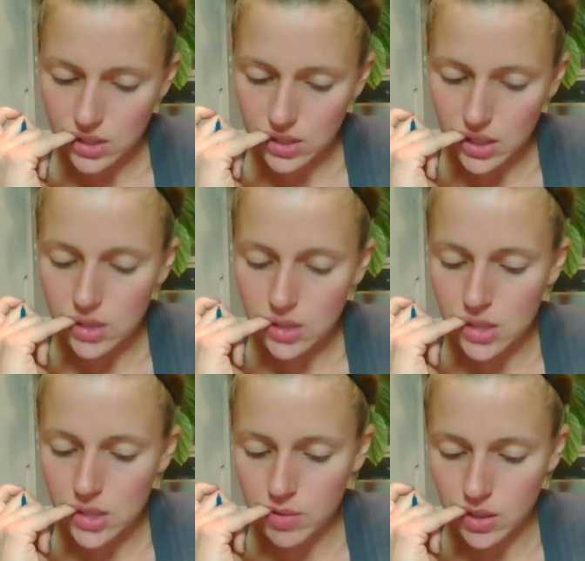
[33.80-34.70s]
D. A
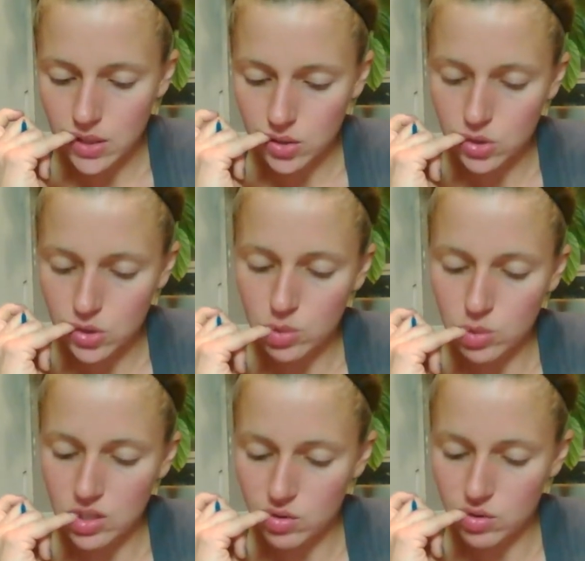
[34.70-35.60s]
statement that the
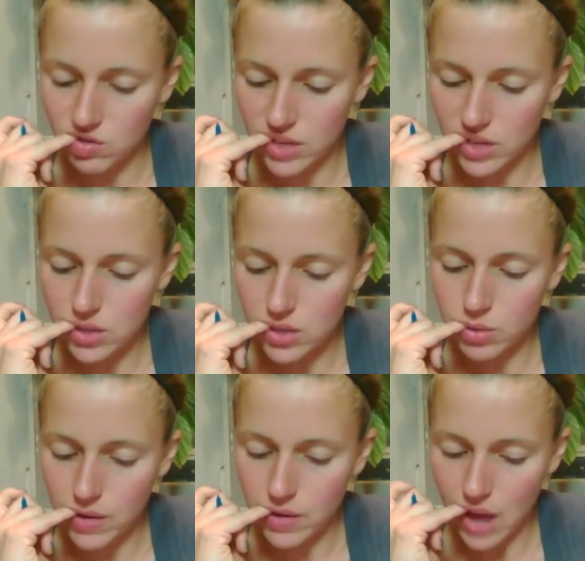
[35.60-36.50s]
consumer has a right to
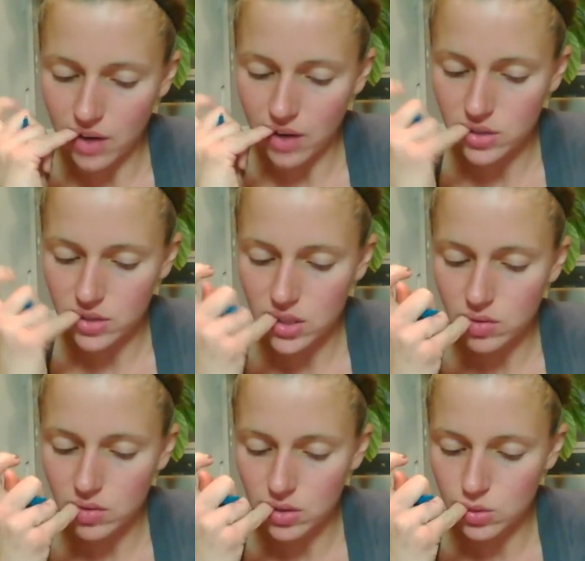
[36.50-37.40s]
waive the accuracy
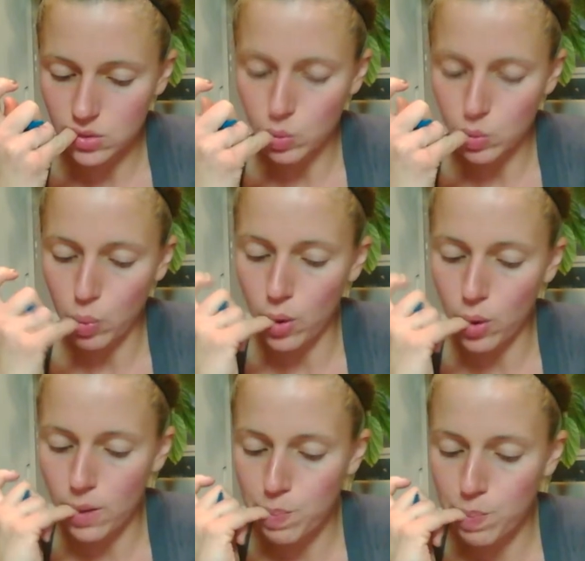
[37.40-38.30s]
of the consumer
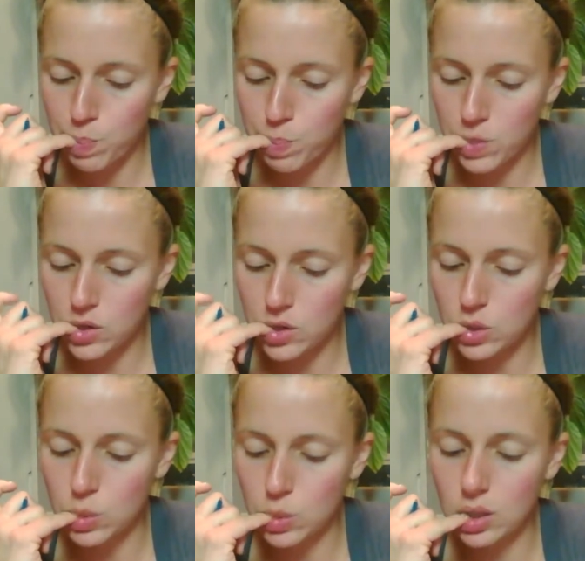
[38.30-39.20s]
report and to
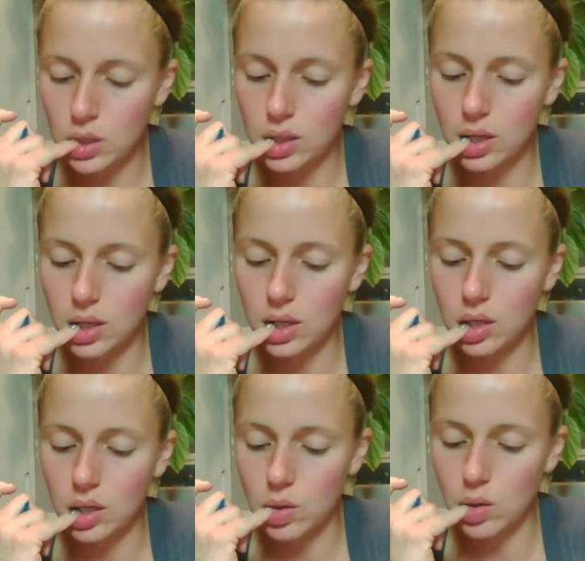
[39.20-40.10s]
dispute any
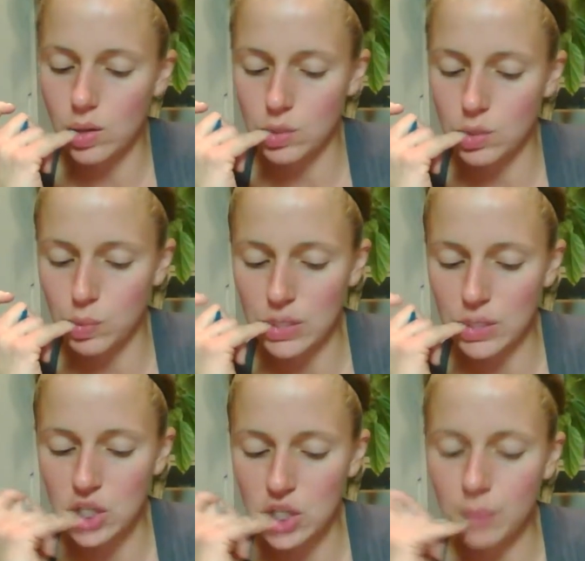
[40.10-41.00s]
incorrect
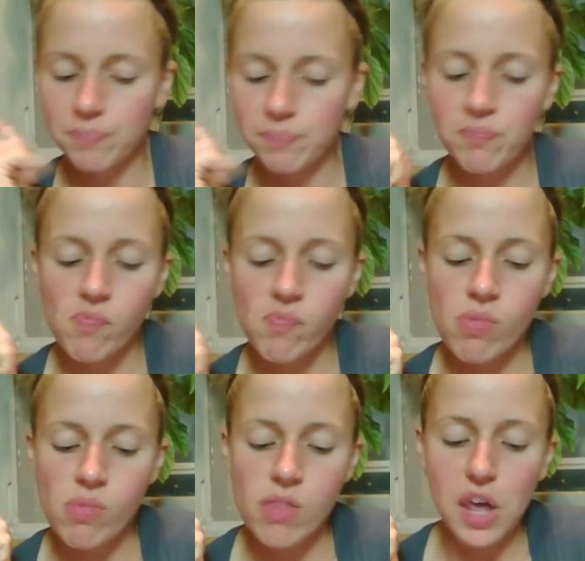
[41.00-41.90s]
information.
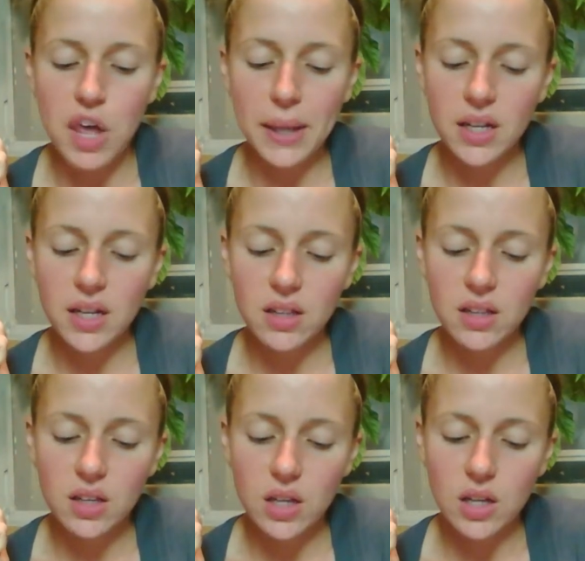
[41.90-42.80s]
E.
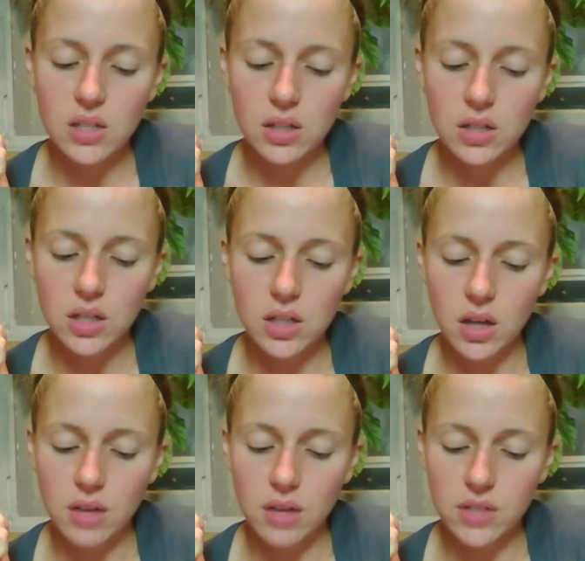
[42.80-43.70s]
The identity
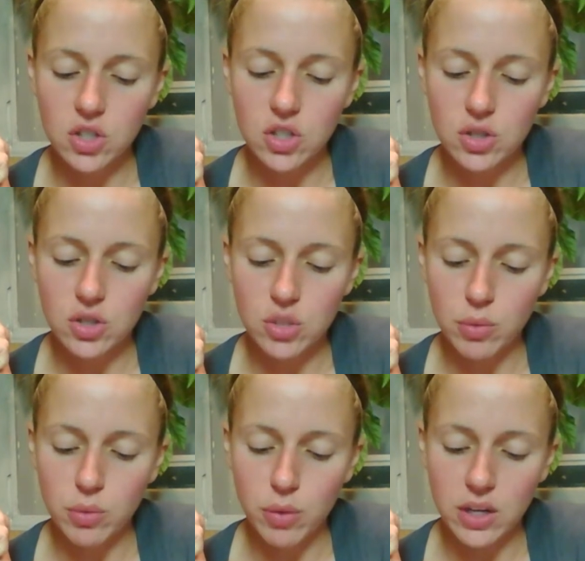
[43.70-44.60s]
of each
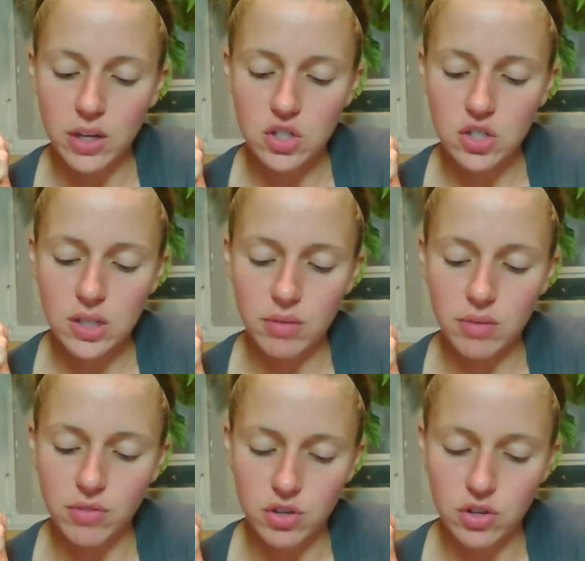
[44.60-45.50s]
consumer reporting agency
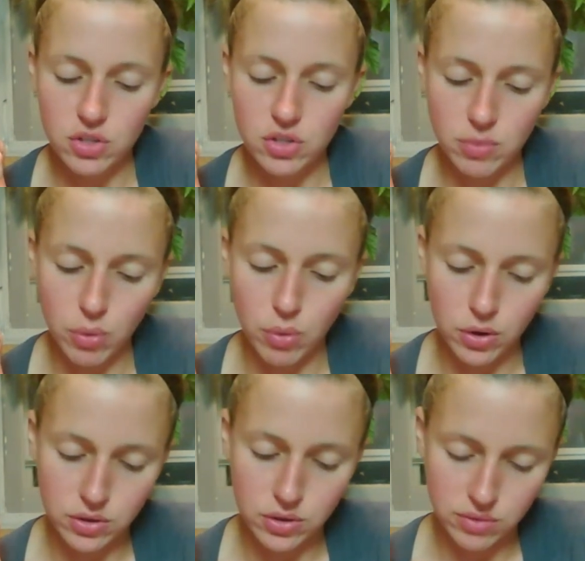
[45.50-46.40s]
that furnished a
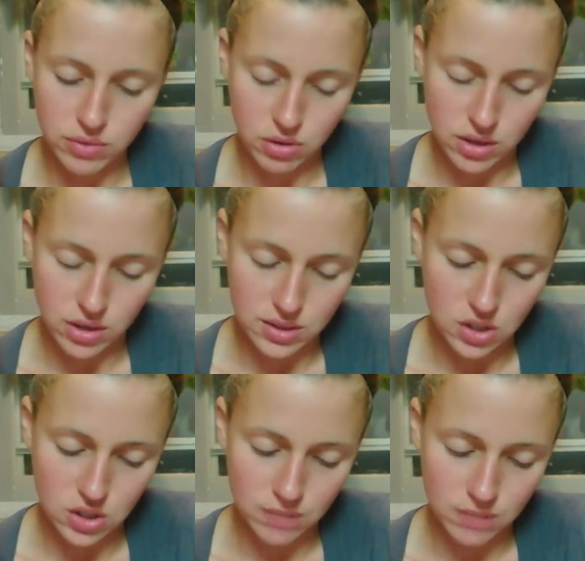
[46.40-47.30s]
report used for the credit
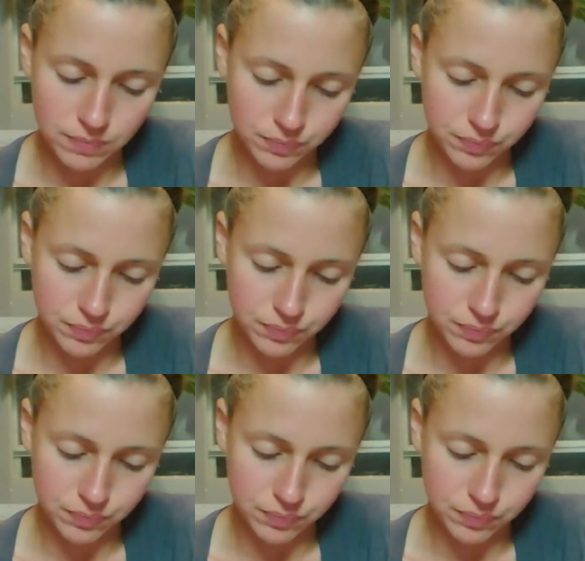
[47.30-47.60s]
decision.